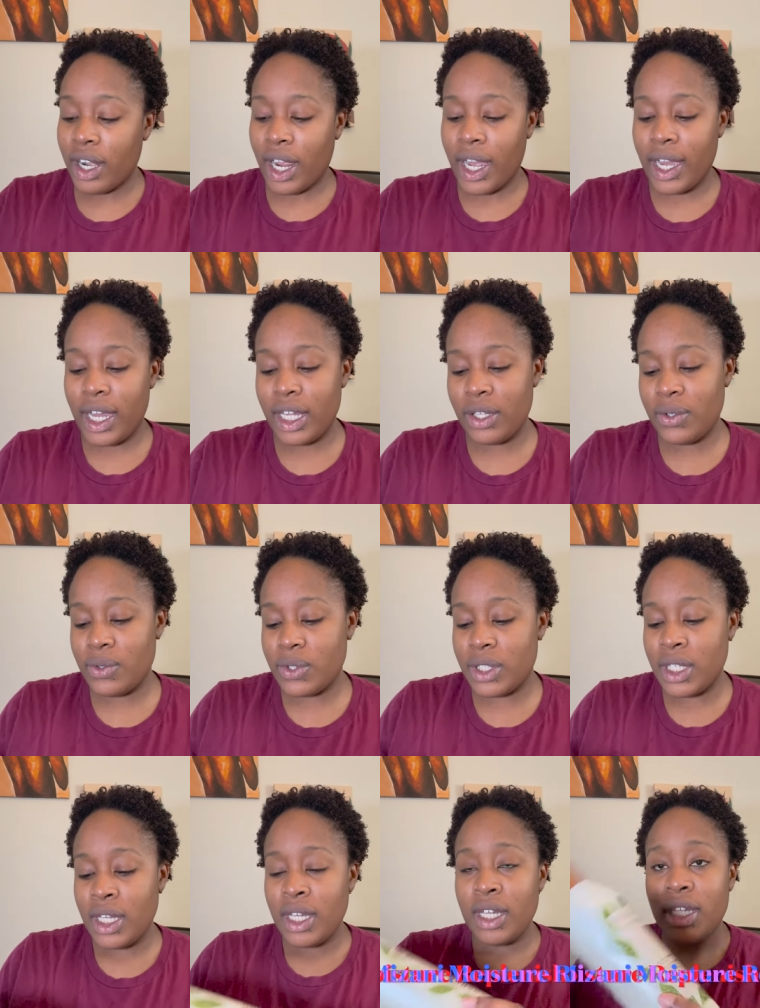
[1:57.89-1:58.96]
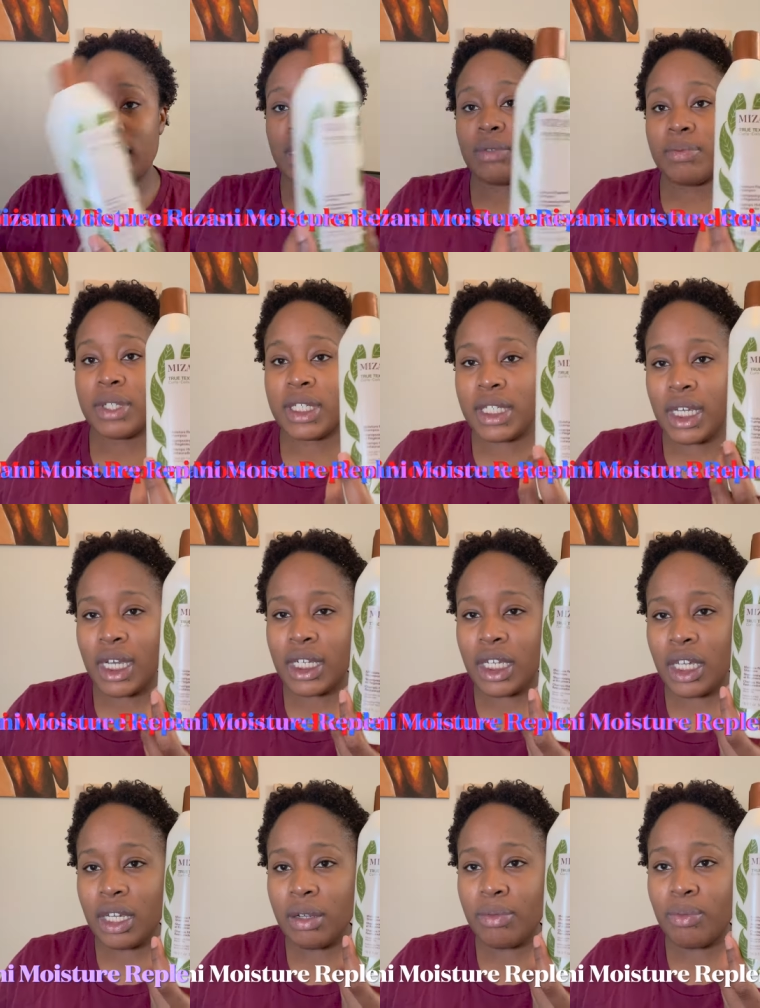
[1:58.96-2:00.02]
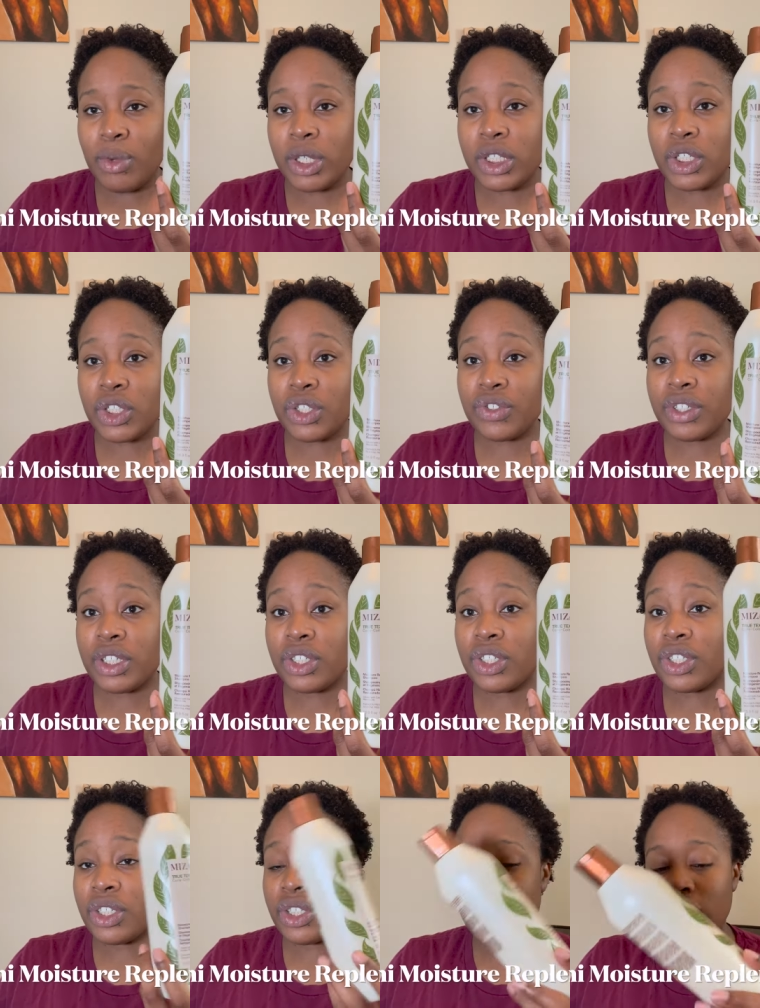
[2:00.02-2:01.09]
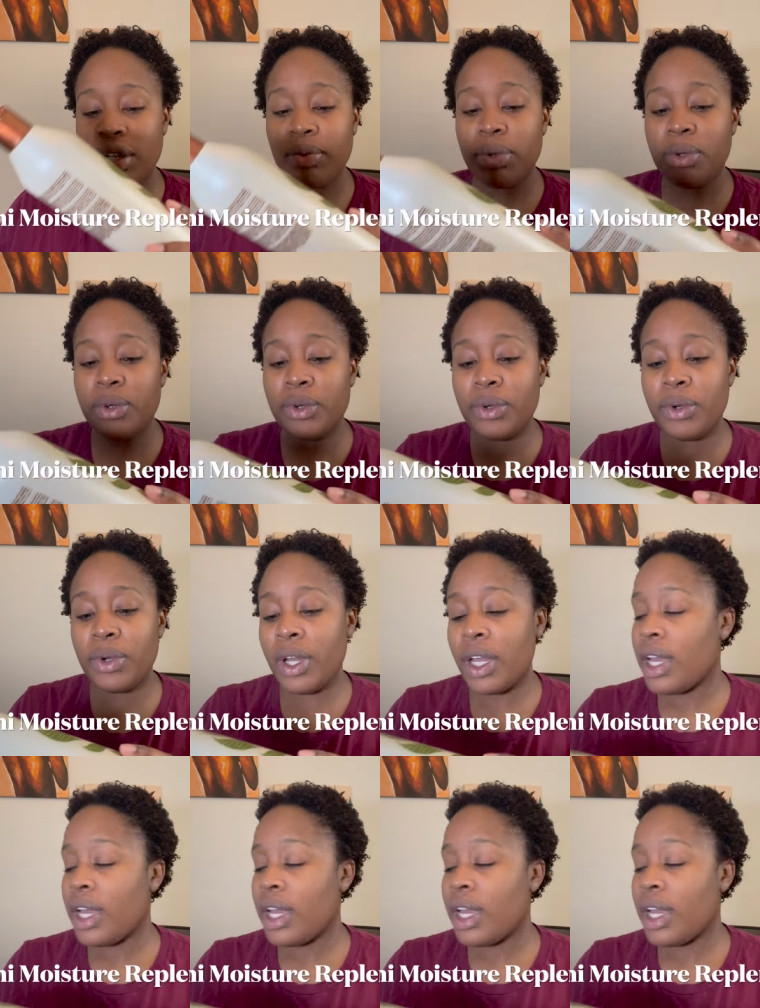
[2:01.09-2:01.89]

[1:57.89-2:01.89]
I used the Mizani Moisture Rich shampoo.